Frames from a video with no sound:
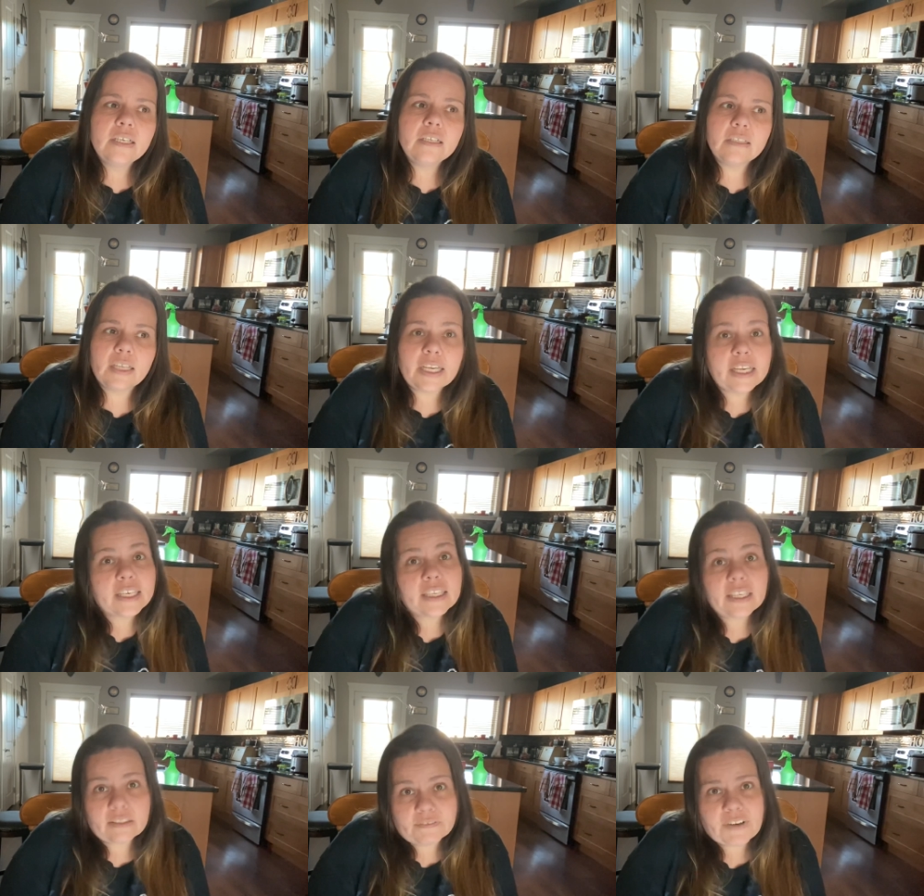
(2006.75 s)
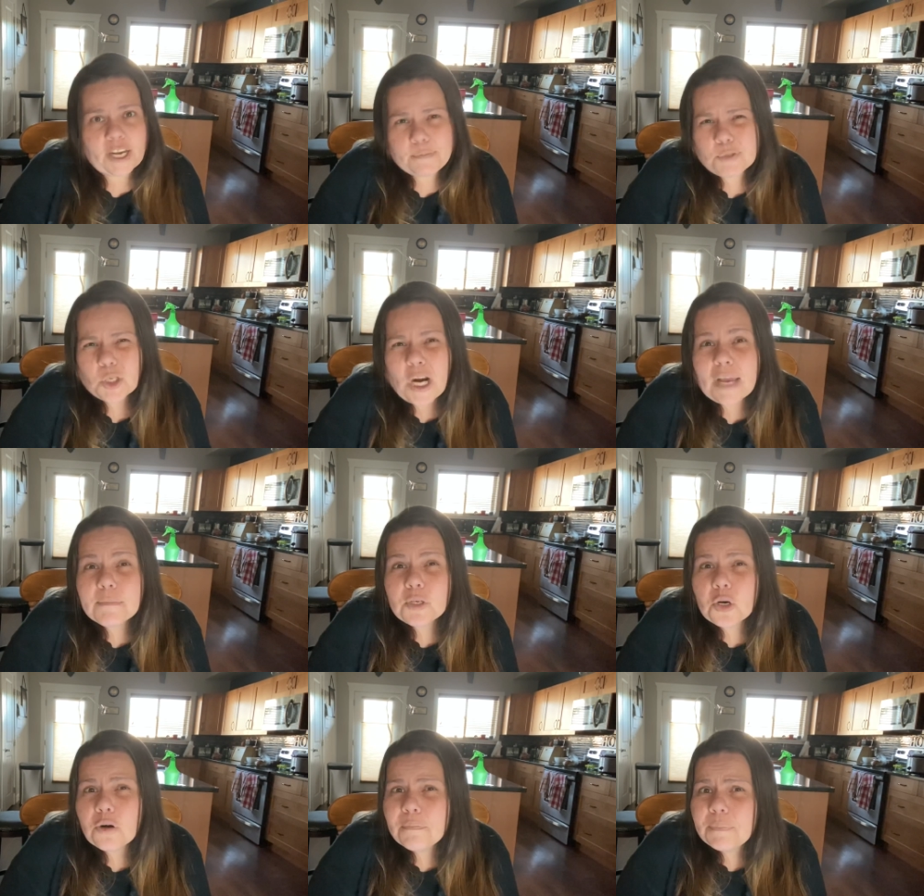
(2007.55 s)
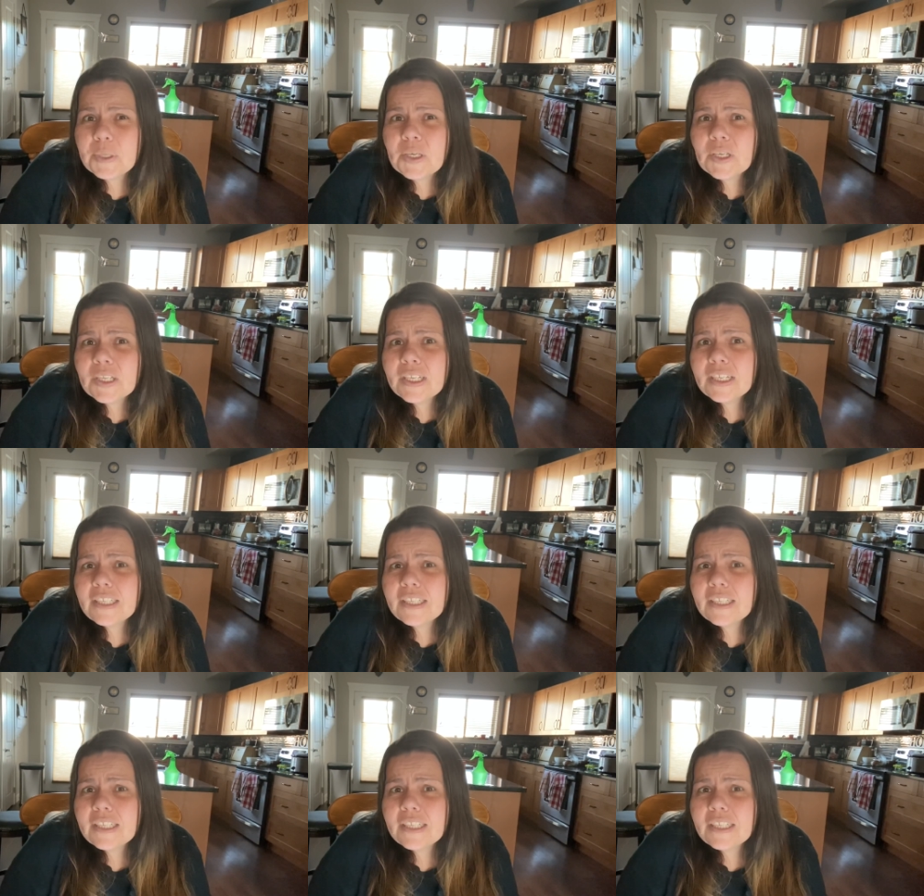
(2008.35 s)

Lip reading: like Vibe Tribe notebook.